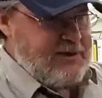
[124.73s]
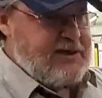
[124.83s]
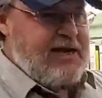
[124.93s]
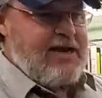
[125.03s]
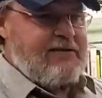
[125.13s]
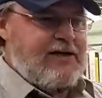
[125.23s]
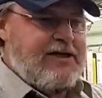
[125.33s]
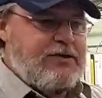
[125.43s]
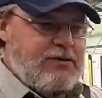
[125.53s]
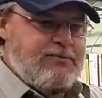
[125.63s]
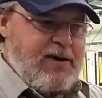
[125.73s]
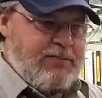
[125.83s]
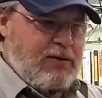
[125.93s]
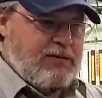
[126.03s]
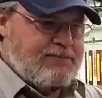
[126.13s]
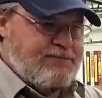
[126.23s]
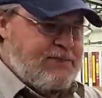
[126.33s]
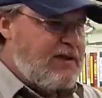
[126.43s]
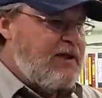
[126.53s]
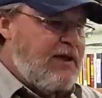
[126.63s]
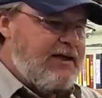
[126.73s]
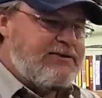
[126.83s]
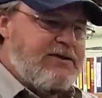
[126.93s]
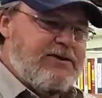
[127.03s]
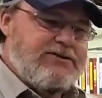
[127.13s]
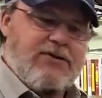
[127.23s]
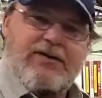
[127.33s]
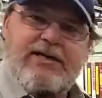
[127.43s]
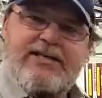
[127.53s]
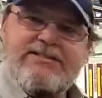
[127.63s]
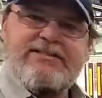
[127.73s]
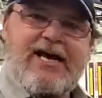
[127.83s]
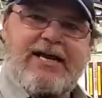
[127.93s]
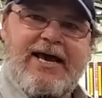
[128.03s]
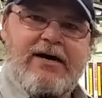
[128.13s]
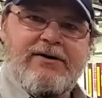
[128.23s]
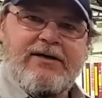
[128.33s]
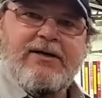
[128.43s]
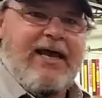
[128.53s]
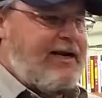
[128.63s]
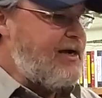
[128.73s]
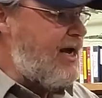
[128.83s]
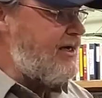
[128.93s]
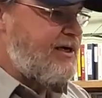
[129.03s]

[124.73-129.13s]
in half like a newspaper, and it's going to turn it inside out and 90